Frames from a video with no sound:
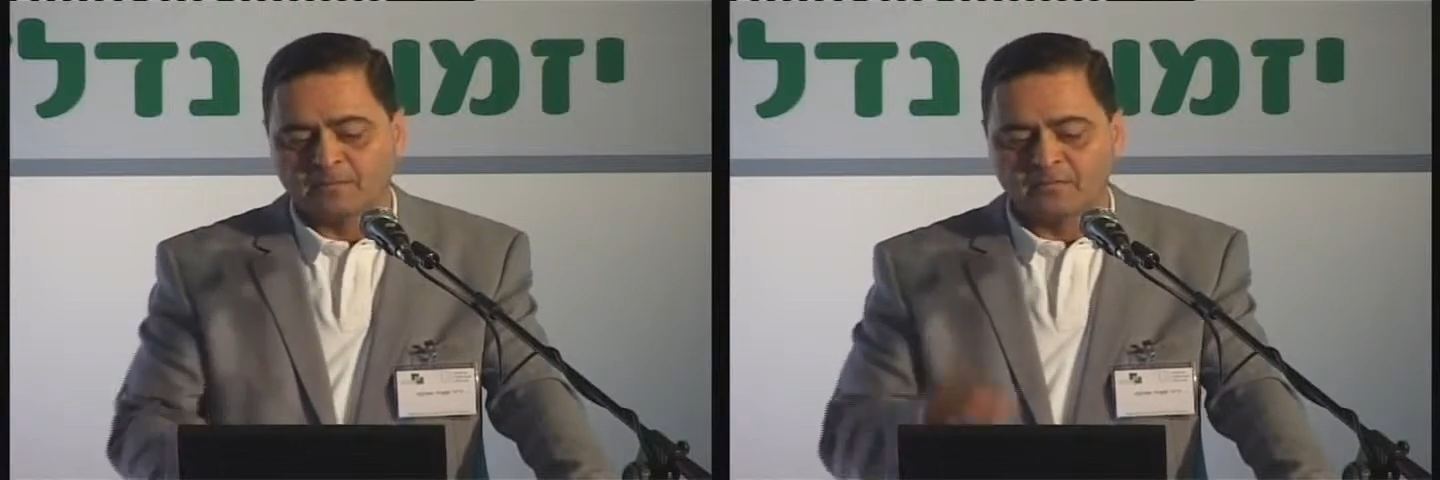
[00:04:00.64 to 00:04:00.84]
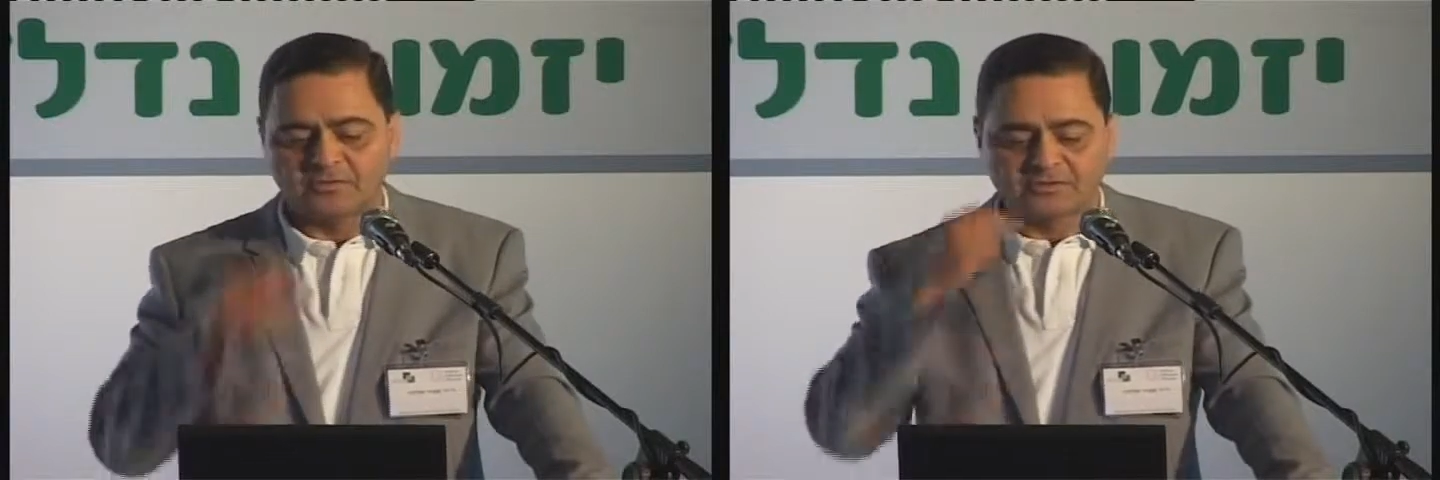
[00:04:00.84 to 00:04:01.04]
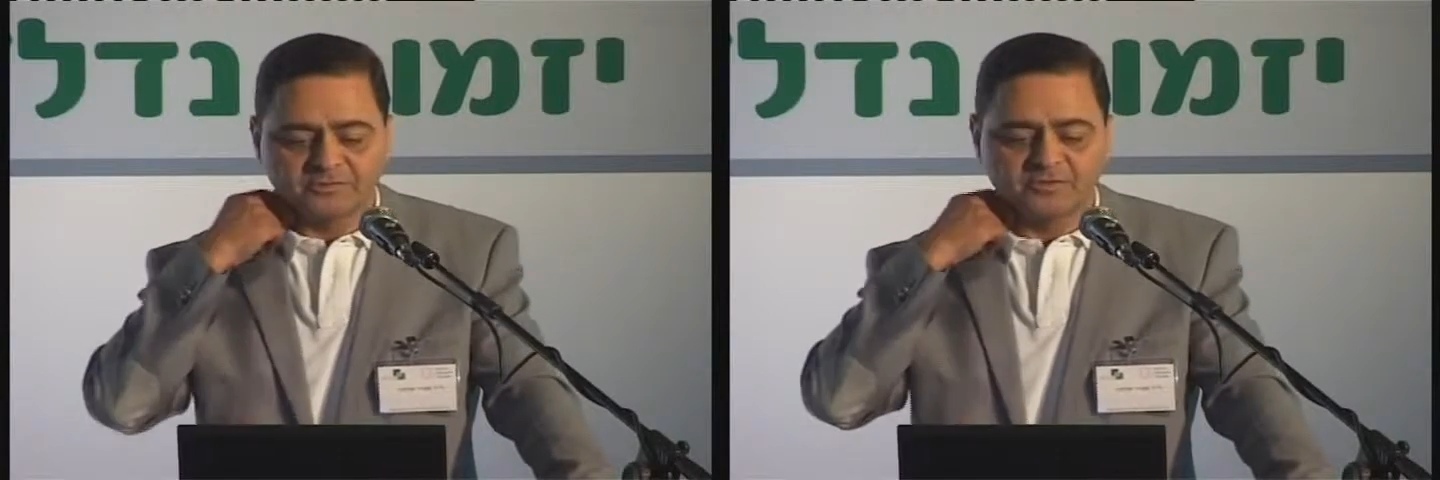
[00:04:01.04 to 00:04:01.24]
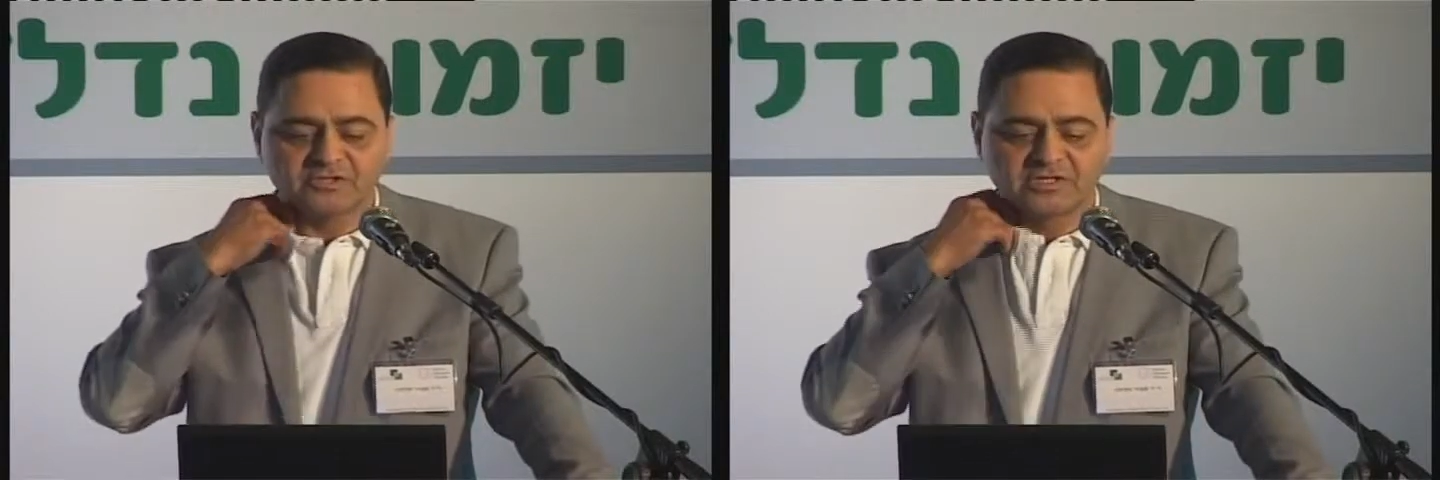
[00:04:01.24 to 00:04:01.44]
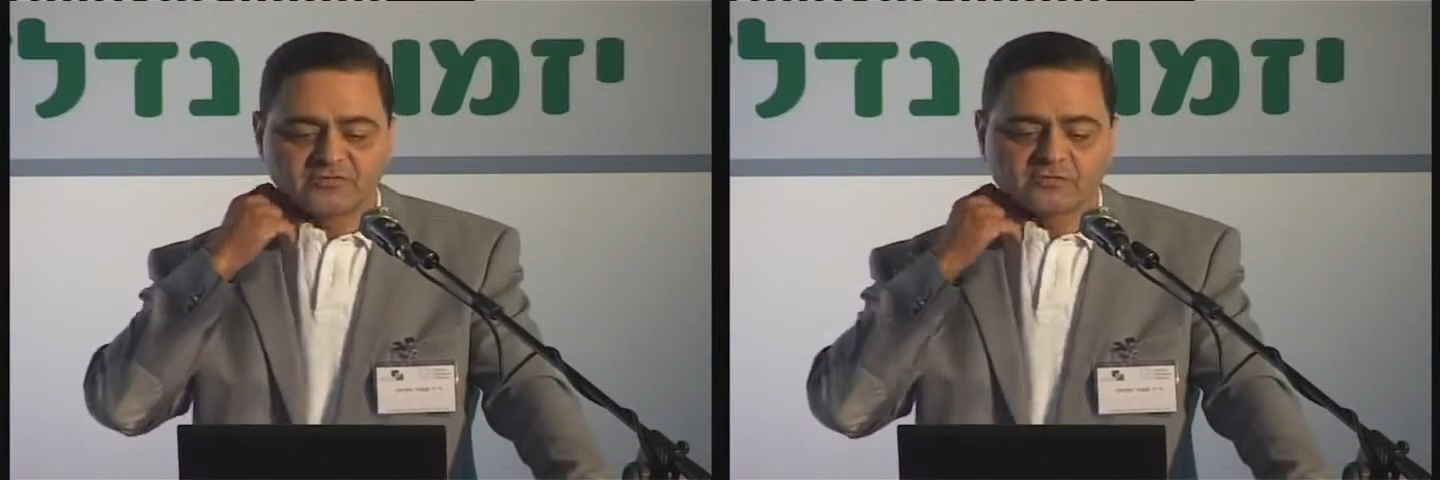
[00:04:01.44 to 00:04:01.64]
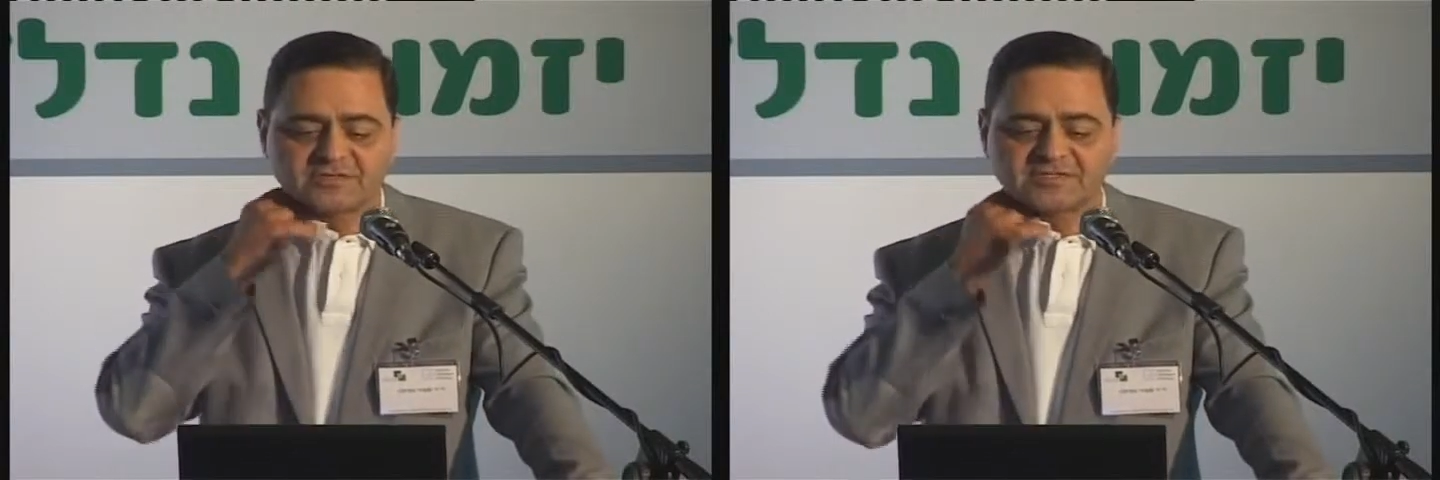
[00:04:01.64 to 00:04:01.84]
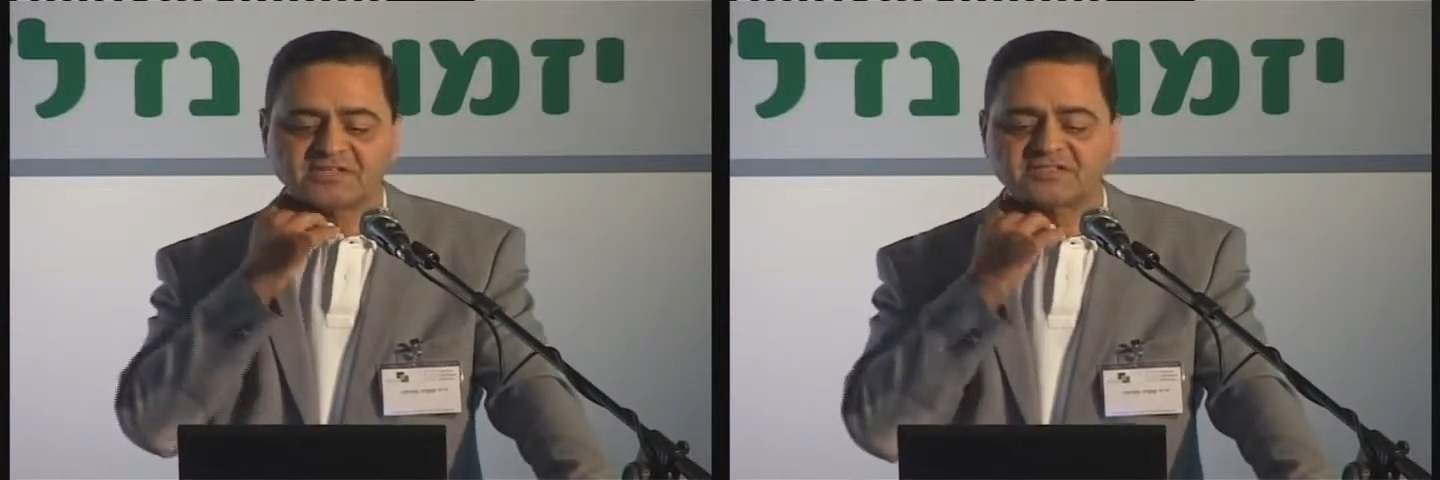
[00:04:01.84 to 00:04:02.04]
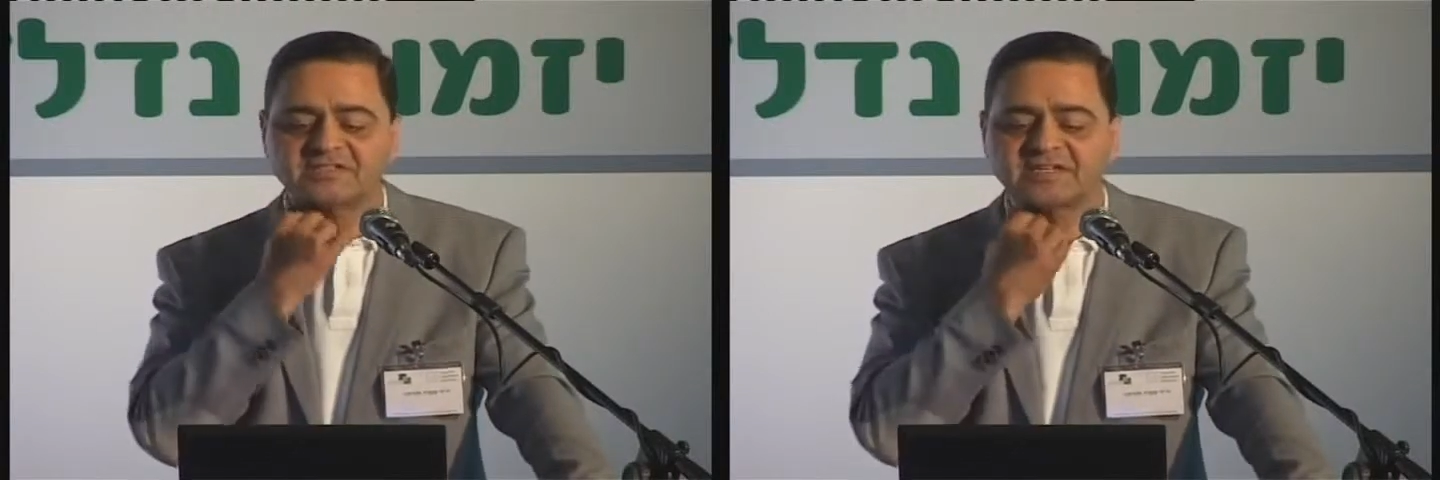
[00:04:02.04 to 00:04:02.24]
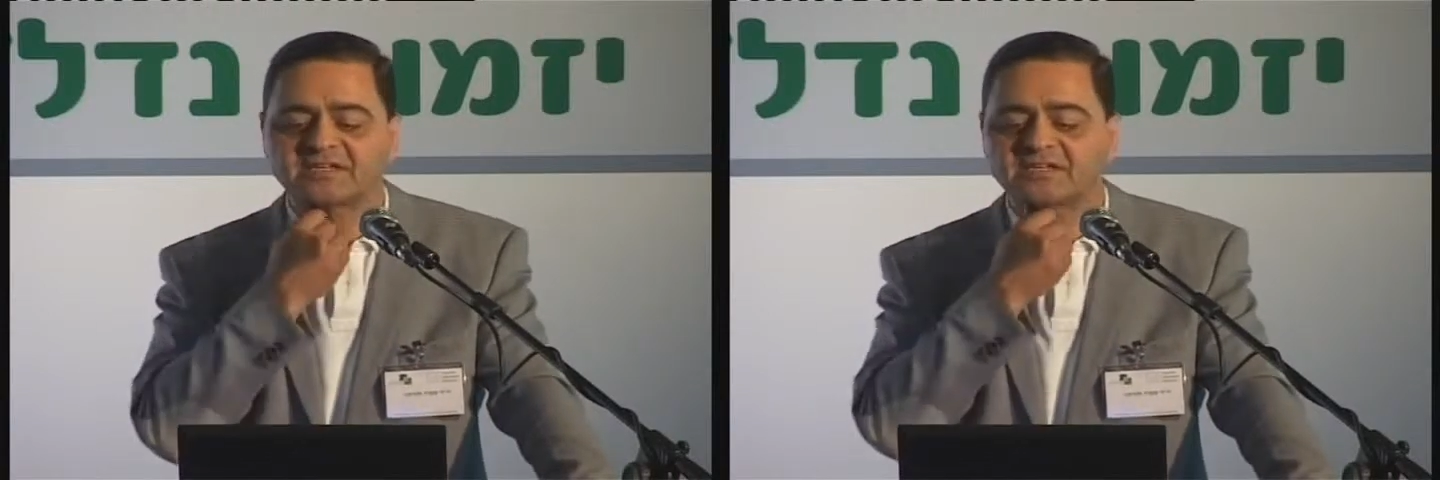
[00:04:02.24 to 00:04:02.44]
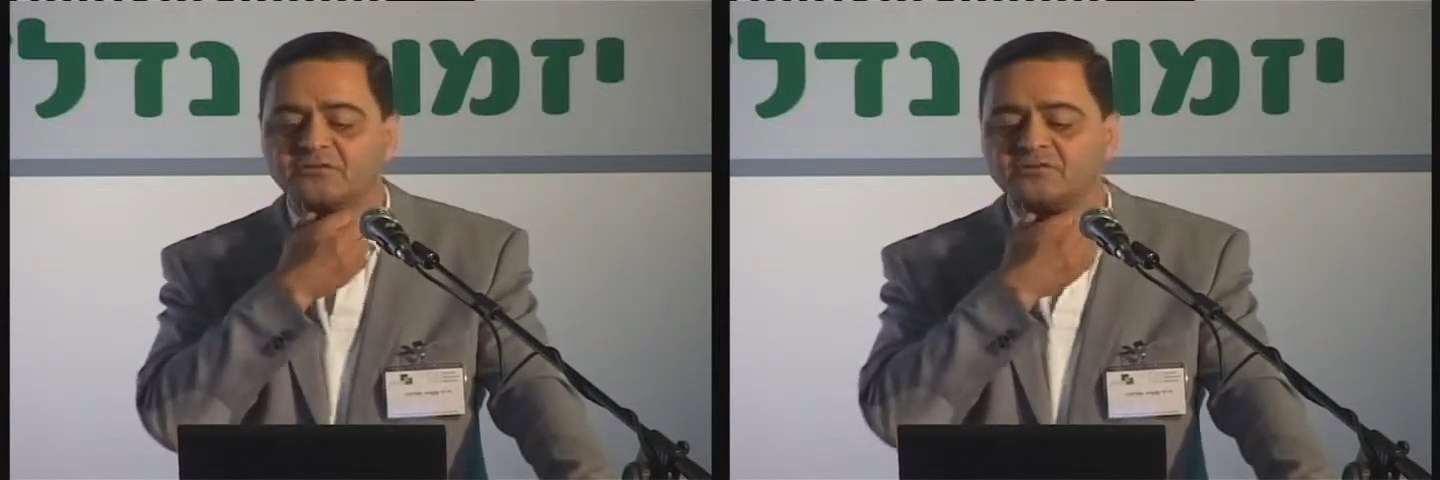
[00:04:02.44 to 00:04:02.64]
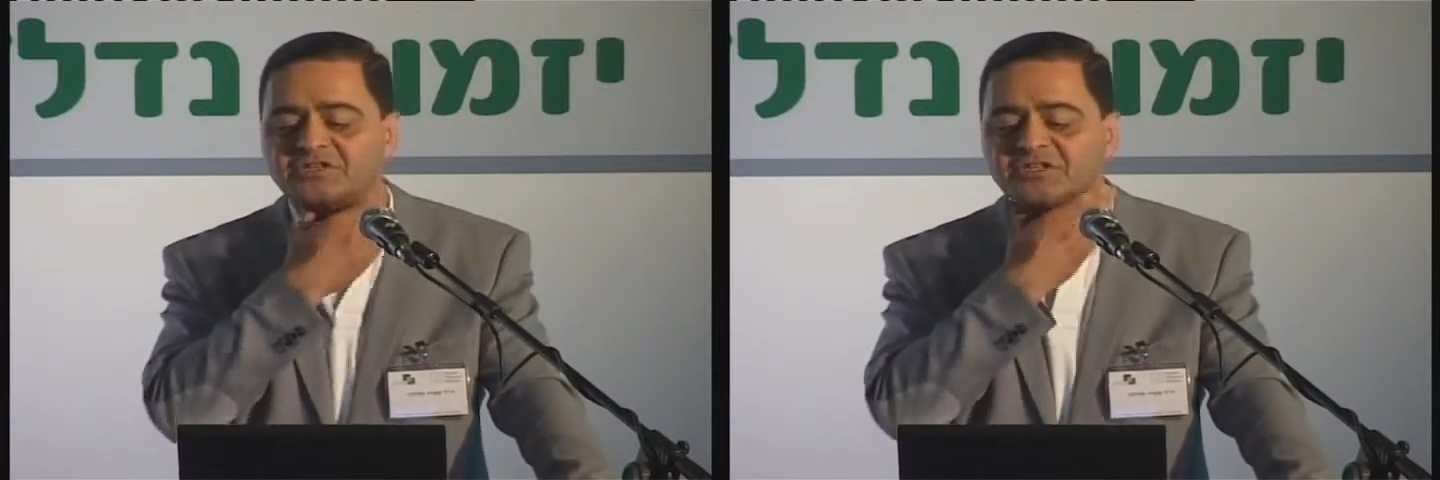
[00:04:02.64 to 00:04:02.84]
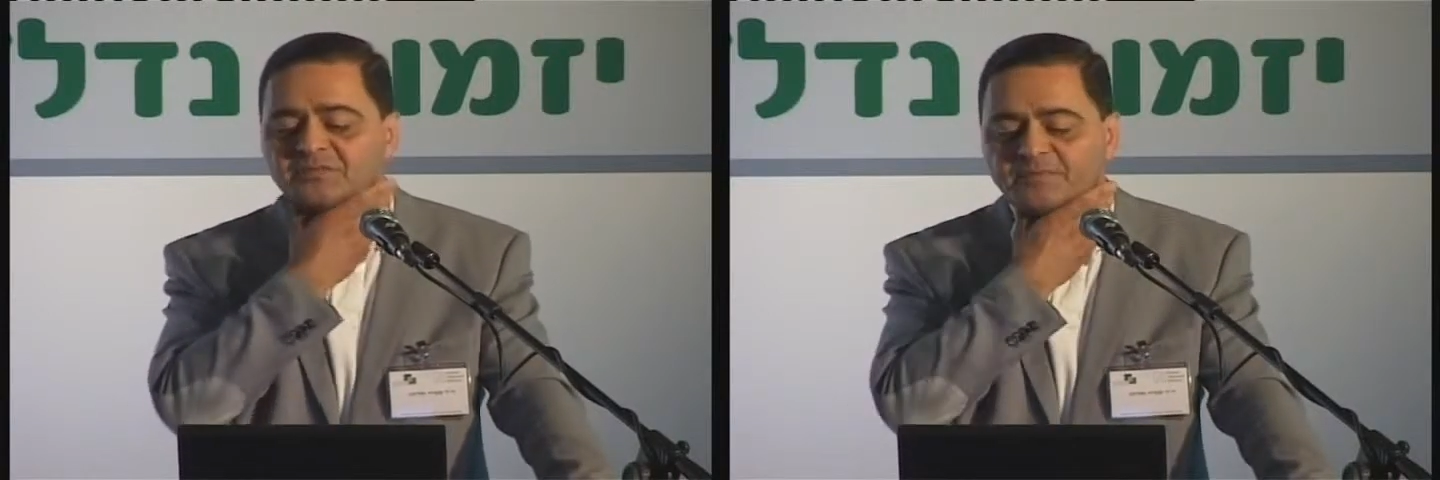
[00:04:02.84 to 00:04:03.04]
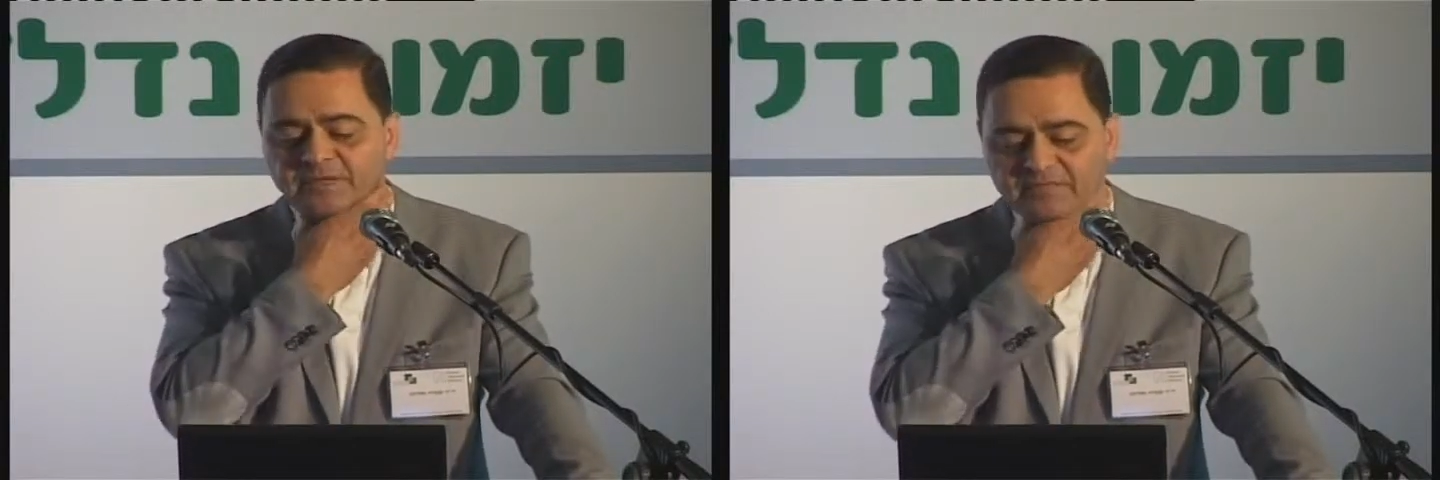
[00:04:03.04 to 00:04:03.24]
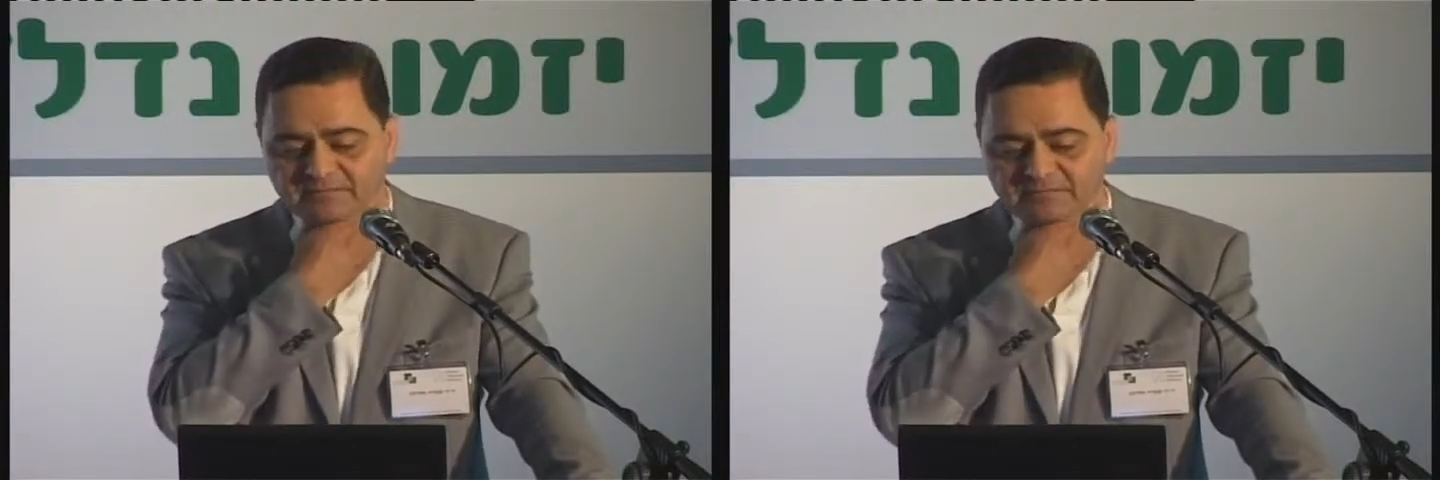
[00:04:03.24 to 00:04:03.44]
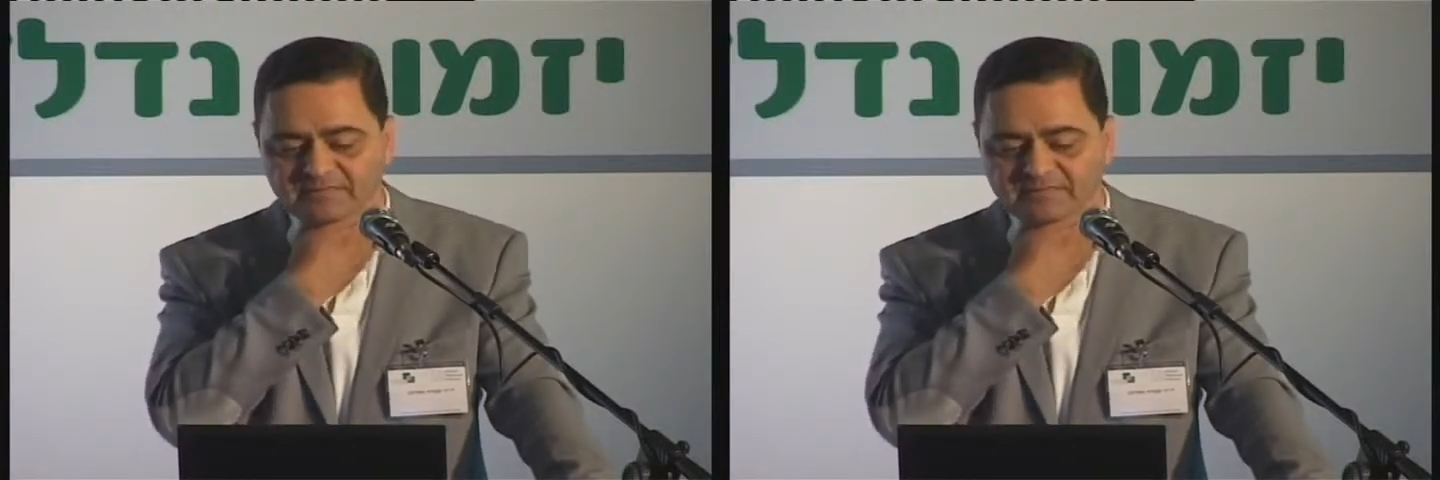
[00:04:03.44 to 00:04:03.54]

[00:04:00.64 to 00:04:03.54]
Contribution of construction sector to GDP.